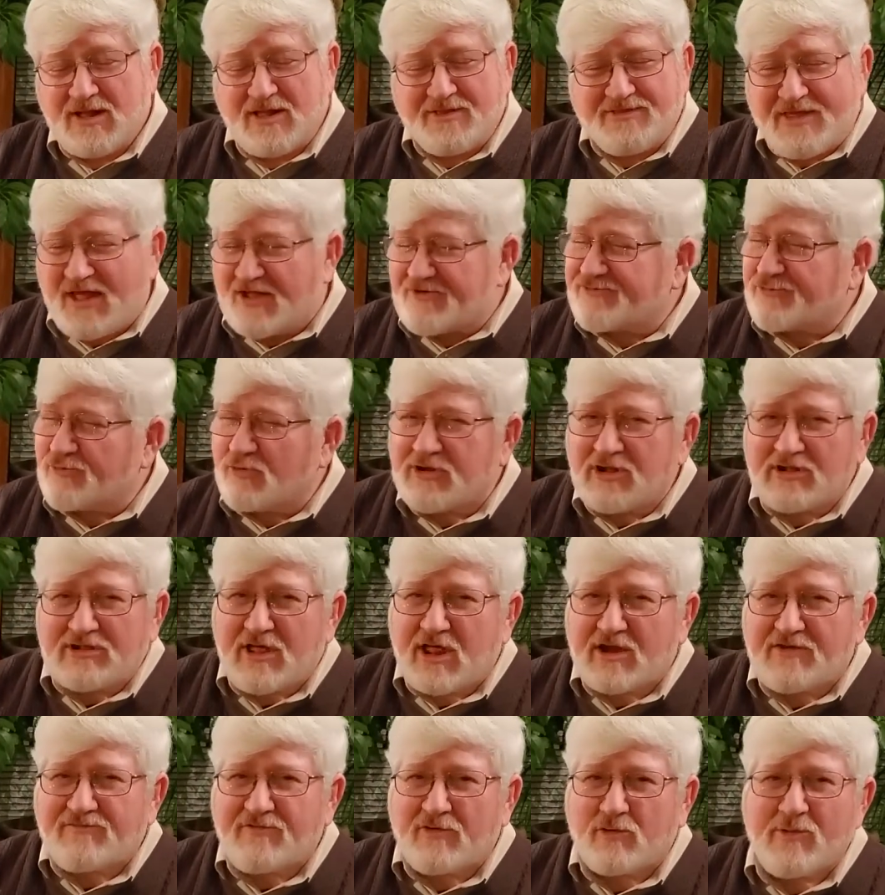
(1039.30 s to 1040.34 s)
That's what a
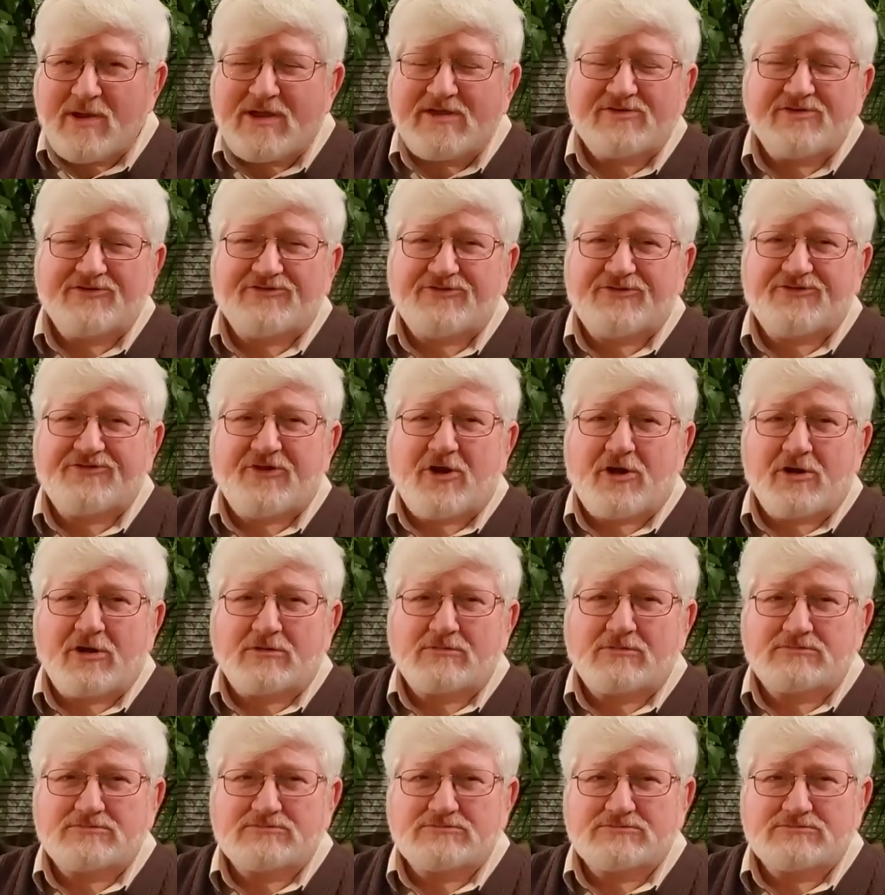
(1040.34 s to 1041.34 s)
lot of our weaknesses are.